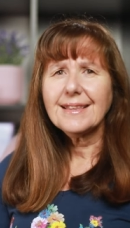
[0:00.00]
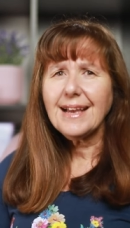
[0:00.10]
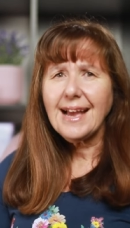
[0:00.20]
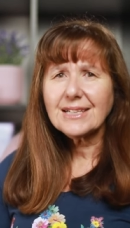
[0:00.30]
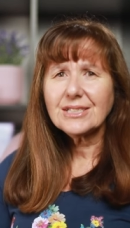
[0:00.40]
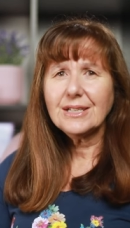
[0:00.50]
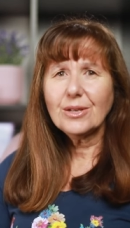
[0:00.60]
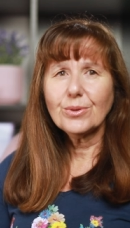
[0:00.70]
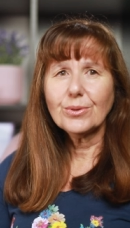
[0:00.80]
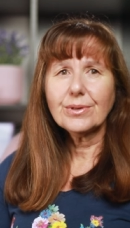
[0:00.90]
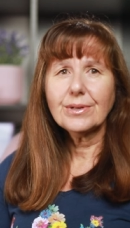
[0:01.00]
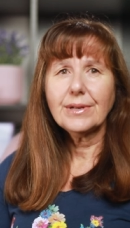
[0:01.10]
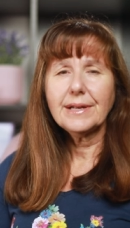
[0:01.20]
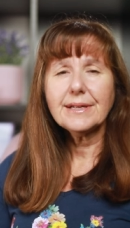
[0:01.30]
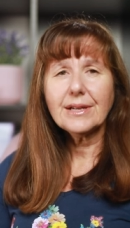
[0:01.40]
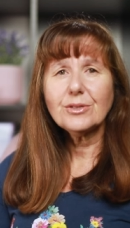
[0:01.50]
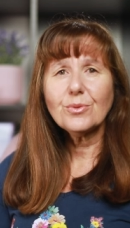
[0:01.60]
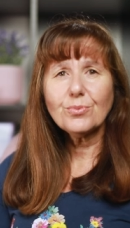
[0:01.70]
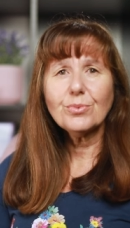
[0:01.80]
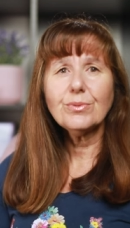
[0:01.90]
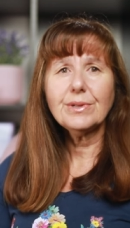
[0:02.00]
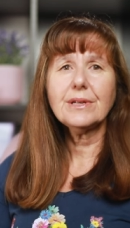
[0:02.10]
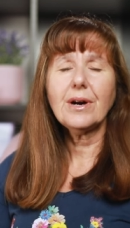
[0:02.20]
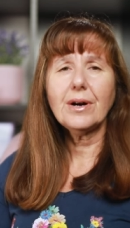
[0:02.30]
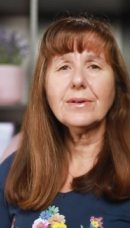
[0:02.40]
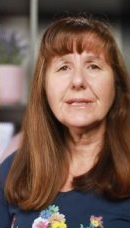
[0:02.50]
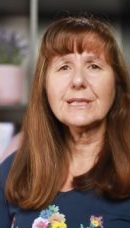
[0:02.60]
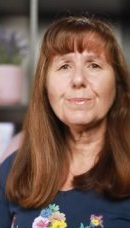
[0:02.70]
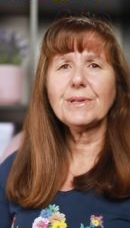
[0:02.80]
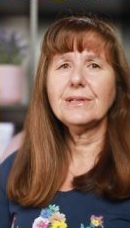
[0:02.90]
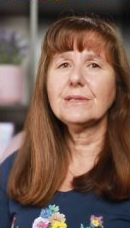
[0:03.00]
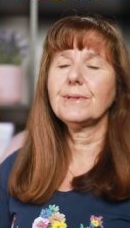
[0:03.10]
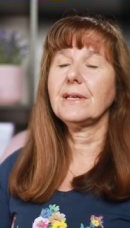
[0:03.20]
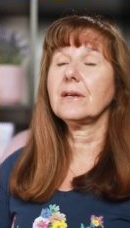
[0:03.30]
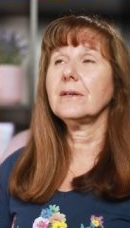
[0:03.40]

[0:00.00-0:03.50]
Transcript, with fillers: they actually look like they're going to ruin the whole experience with their